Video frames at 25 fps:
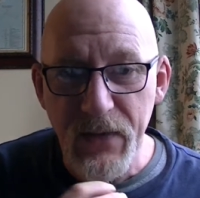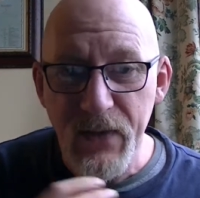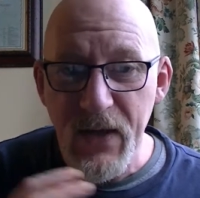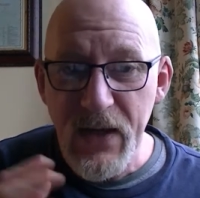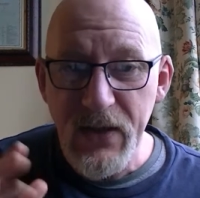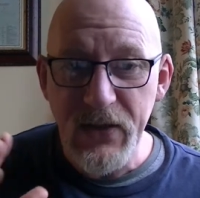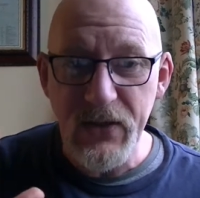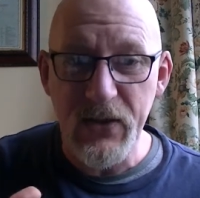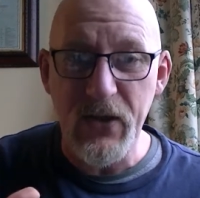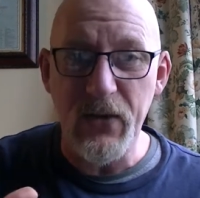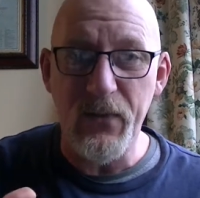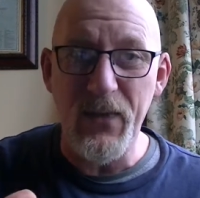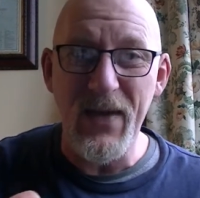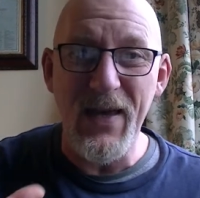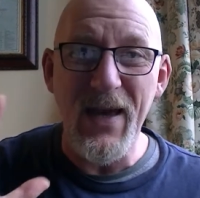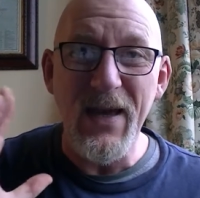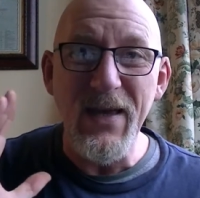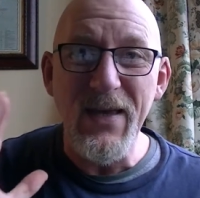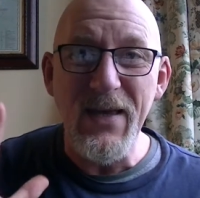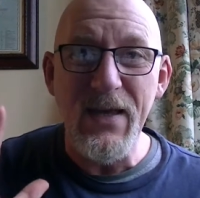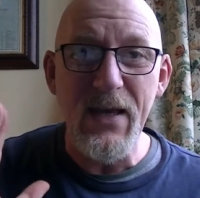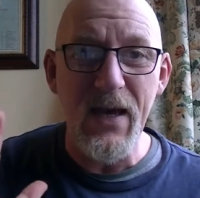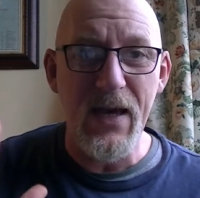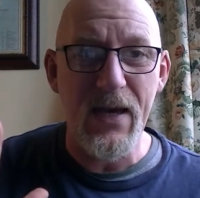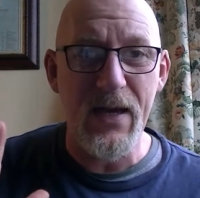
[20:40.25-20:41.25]
This took me a
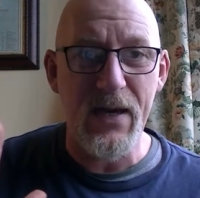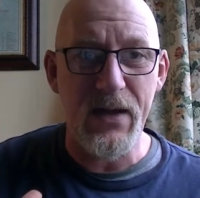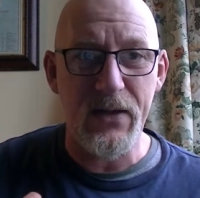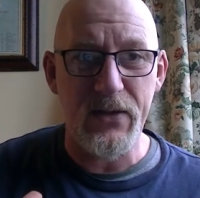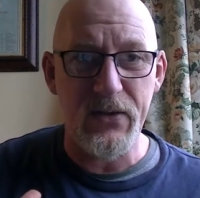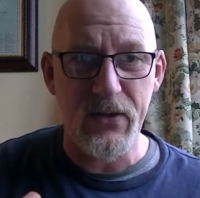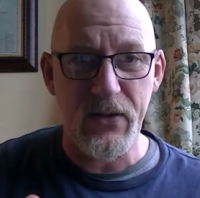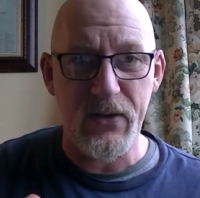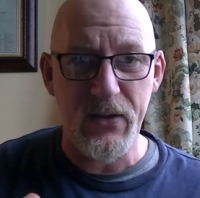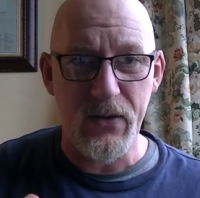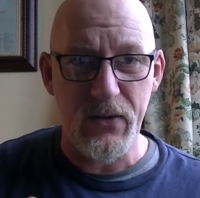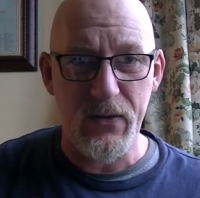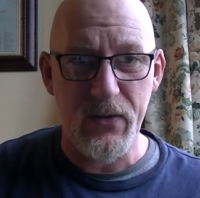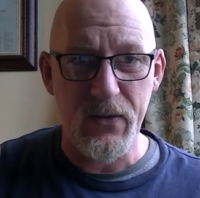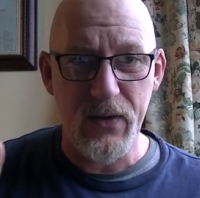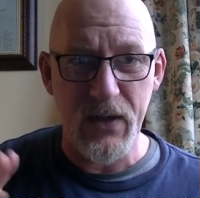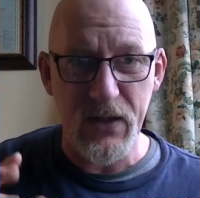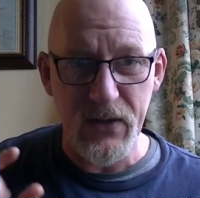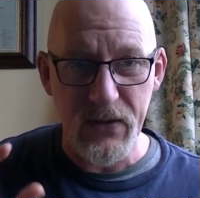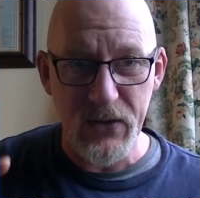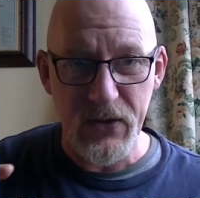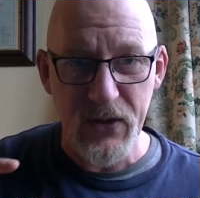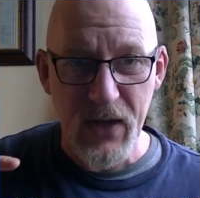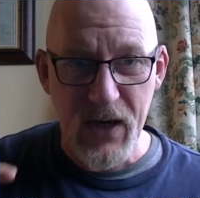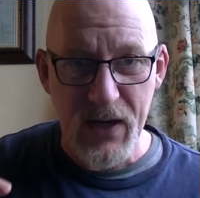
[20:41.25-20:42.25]
year to do,
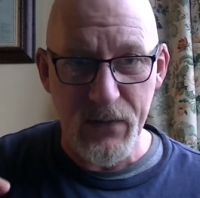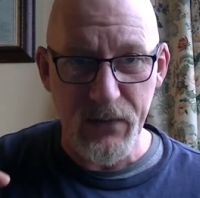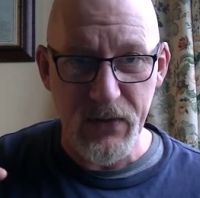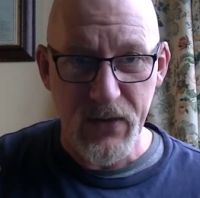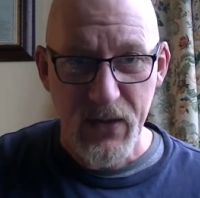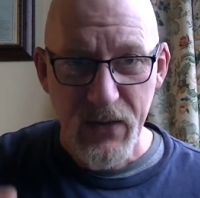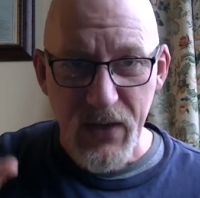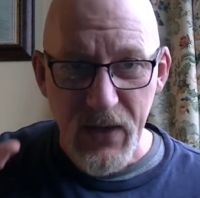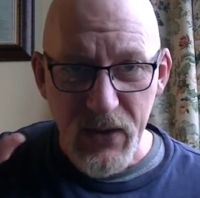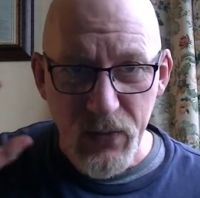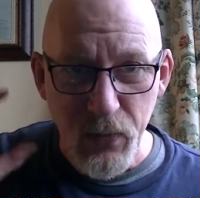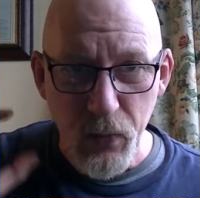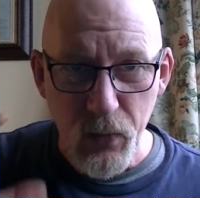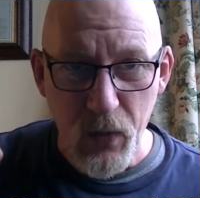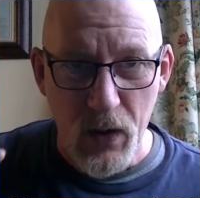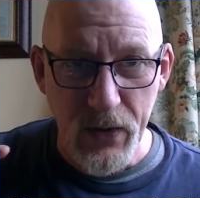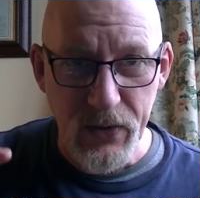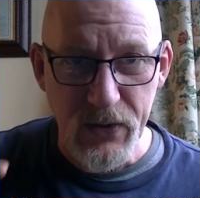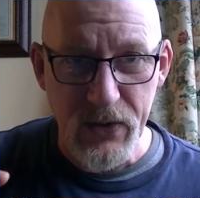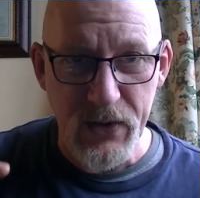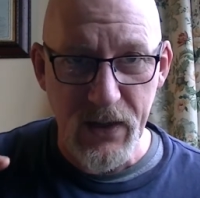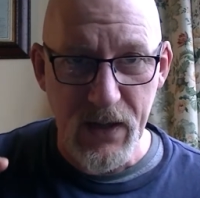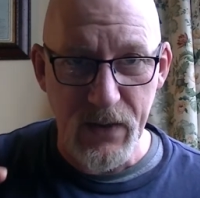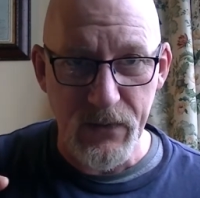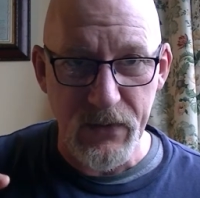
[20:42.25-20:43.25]
this chapter. This
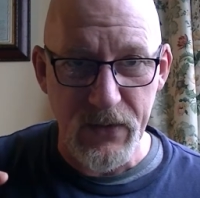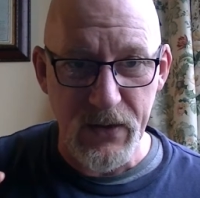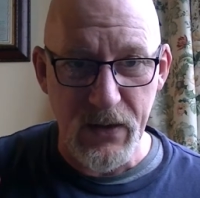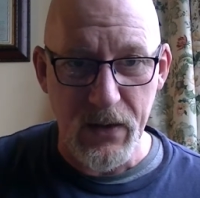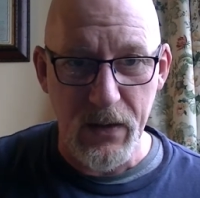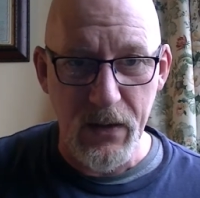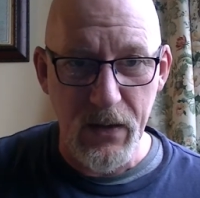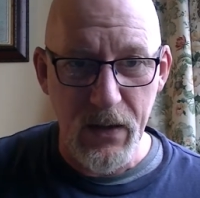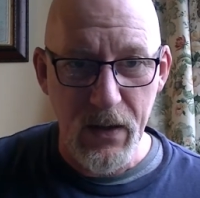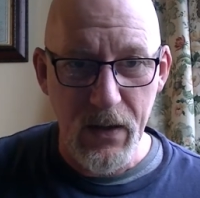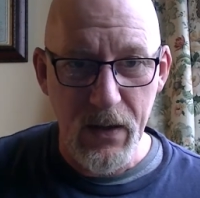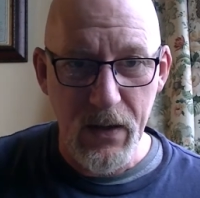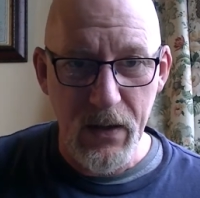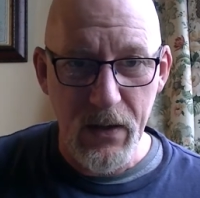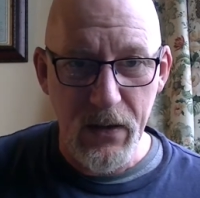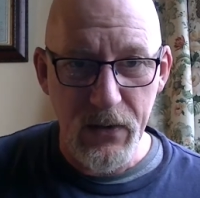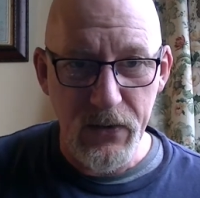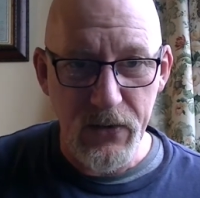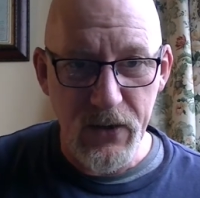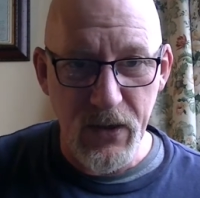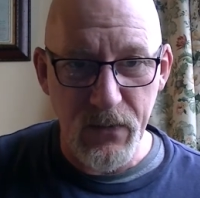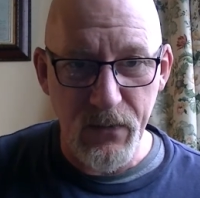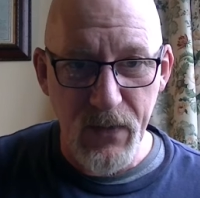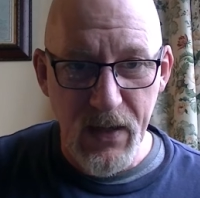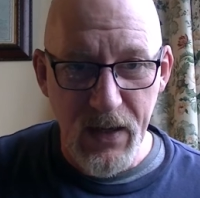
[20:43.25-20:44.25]
one chapter
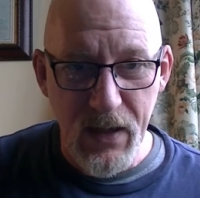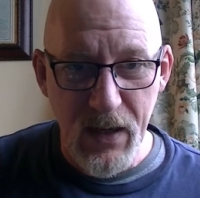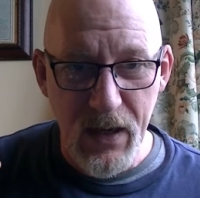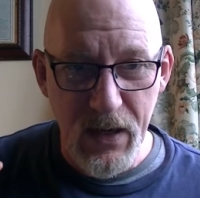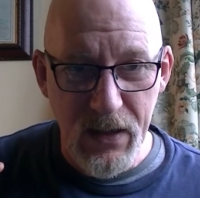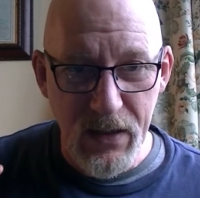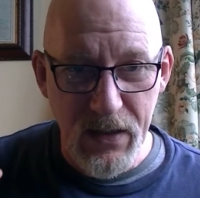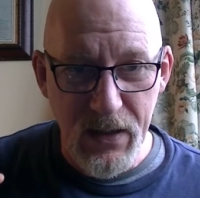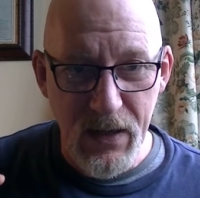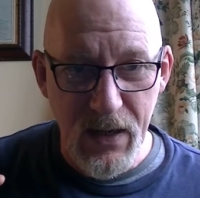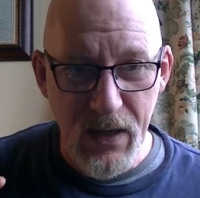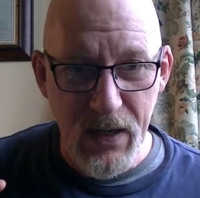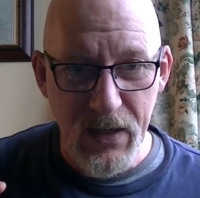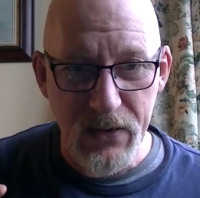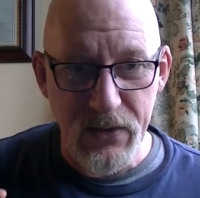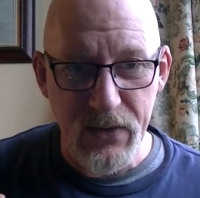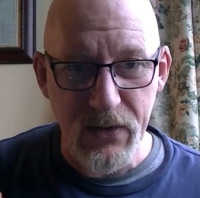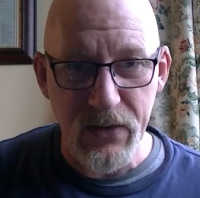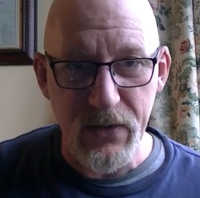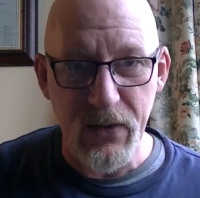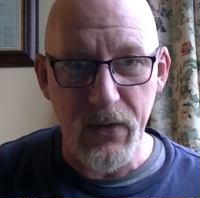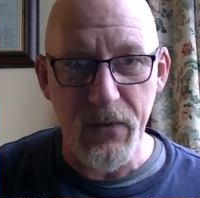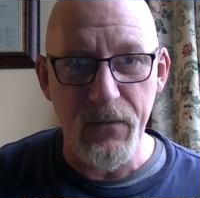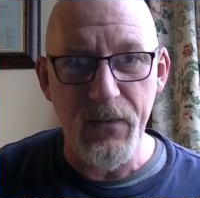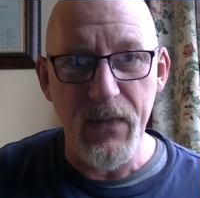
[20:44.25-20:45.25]
took me a year to
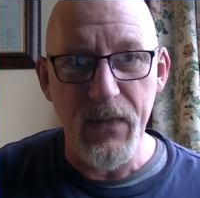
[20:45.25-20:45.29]
do.